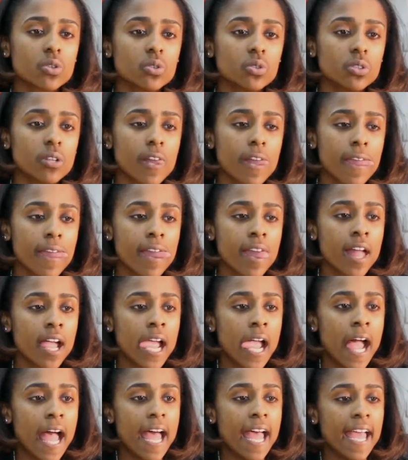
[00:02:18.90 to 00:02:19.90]
High School,
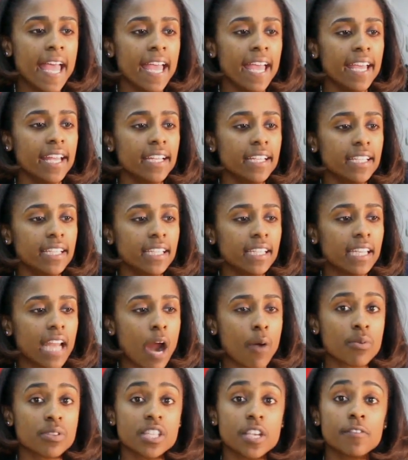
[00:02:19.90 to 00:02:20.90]
and
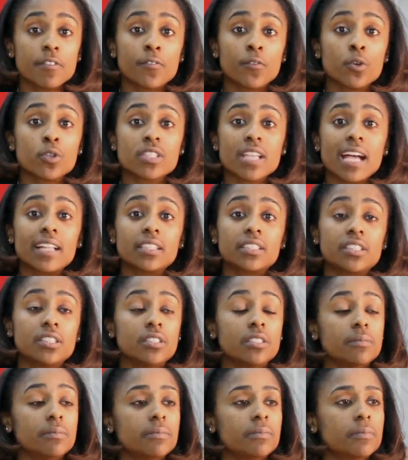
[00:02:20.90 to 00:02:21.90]
I received a full
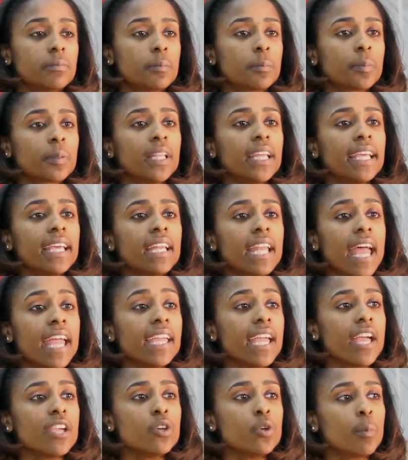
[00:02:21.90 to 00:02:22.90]
scholarship
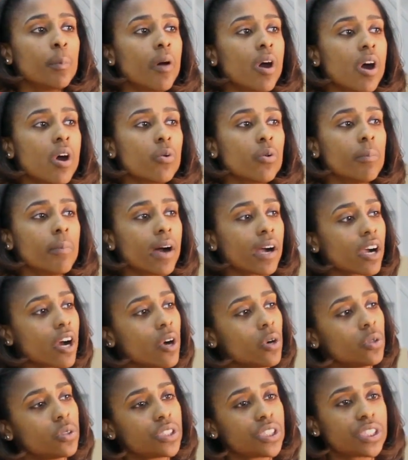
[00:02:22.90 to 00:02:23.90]
playing AAU ball with
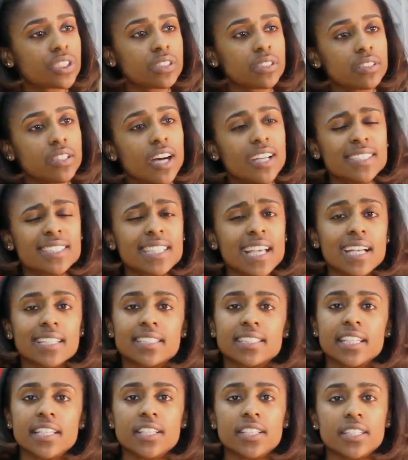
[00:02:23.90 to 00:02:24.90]
my coach,
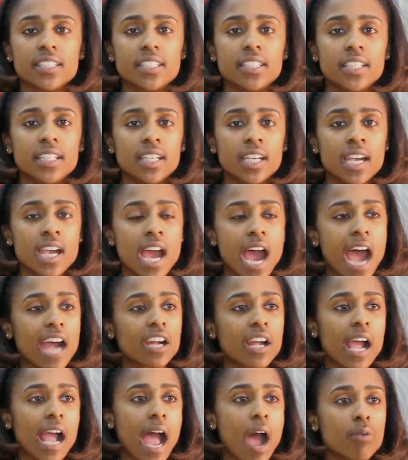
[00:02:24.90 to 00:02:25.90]
unsigned senior.
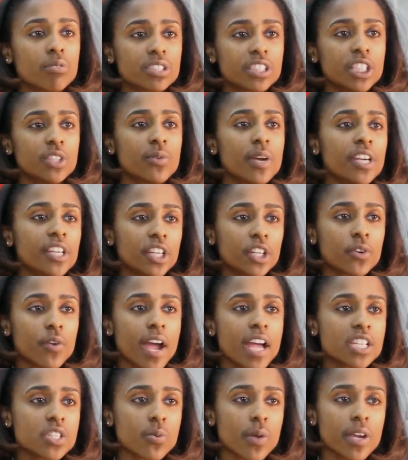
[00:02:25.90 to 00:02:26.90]
I was getting
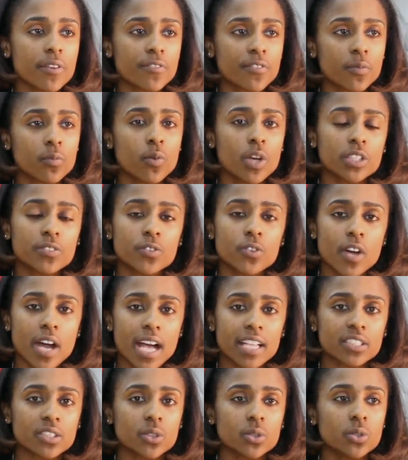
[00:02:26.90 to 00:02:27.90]
ready to graduate from
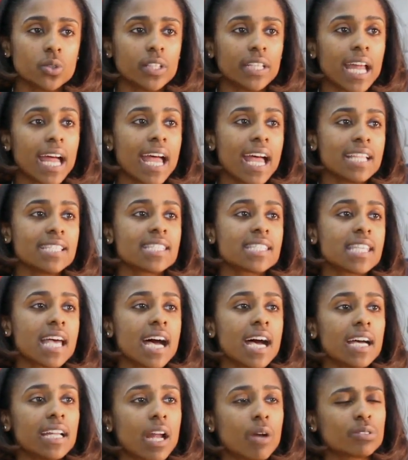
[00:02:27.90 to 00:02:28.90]
Westfield High School, and I
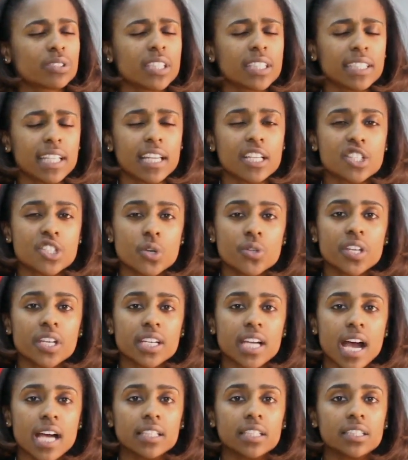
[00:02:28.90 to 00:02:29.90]
hadn't signed. I was looking at a
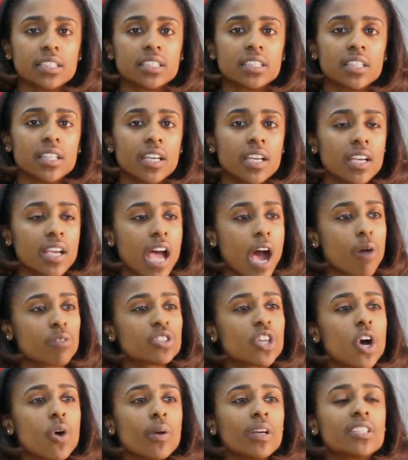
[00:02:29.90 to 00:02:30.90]
junior college.
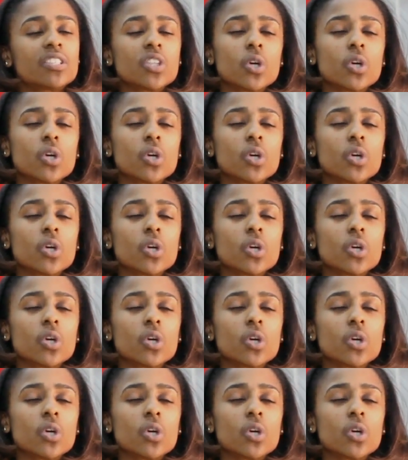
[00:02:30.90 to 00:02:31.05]
I was